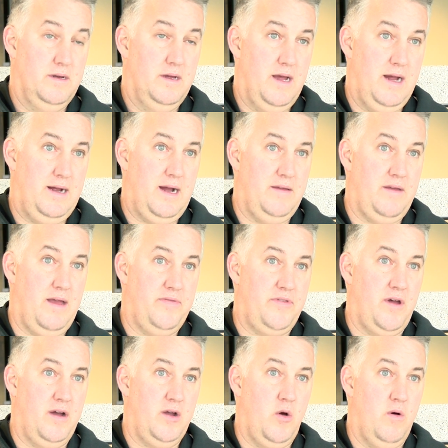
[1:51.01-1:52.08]
I
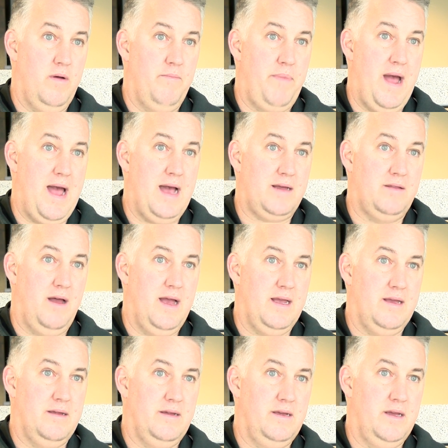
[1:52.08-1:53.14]
thought going back,
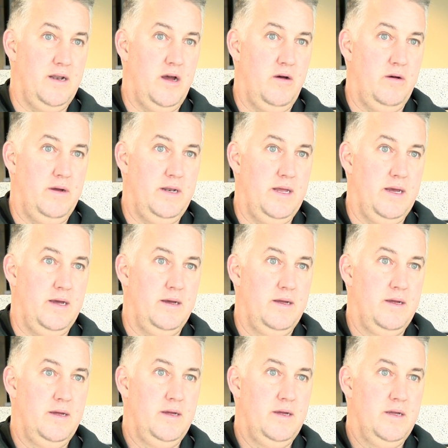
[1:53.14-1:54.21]
like, in a
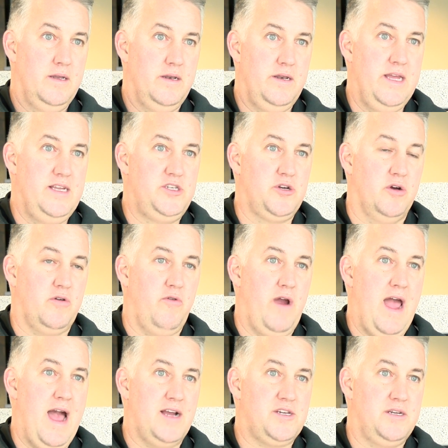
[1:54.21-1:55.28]
knee-jerk
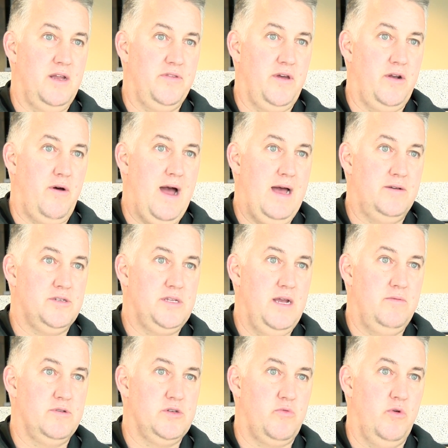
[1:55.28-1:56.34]
reaction, I thought Ohio
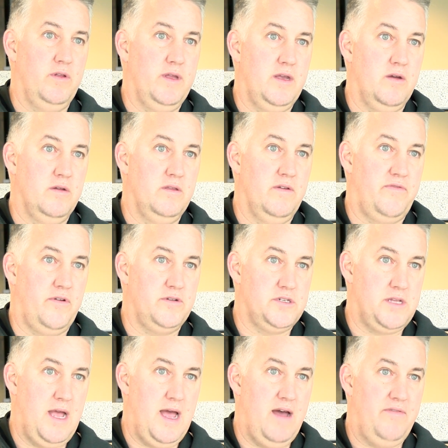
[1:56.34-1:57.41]
State was really good in the
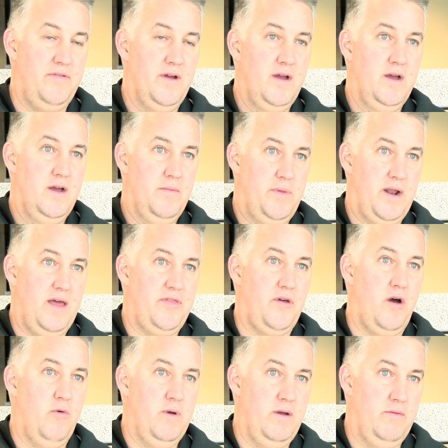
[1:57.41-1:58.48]
first half, but I
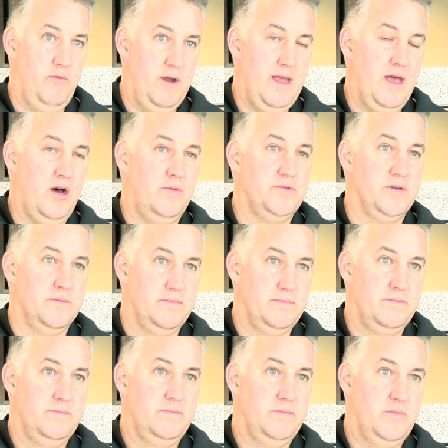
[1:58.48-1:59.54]
thought we helped them.
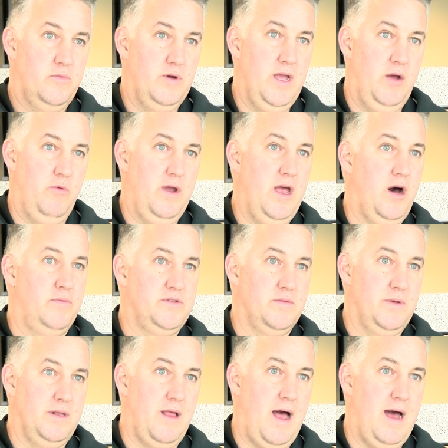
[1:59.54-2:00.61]
We helped
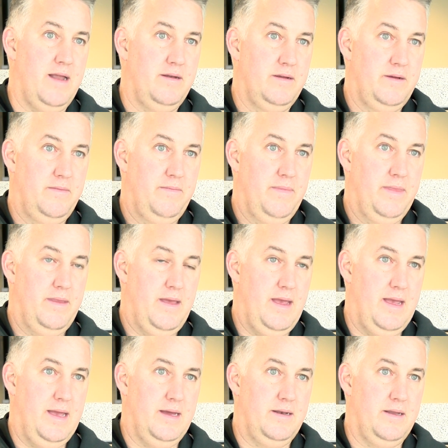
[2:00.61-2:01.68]
them a lot.
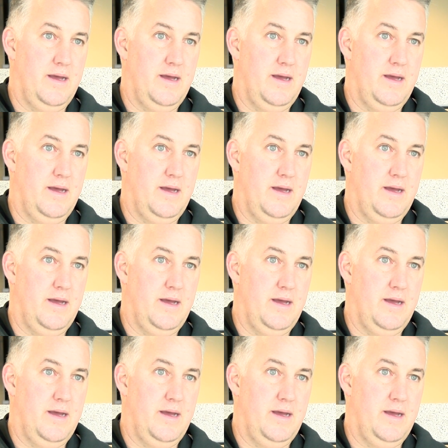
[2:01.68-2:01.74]
And,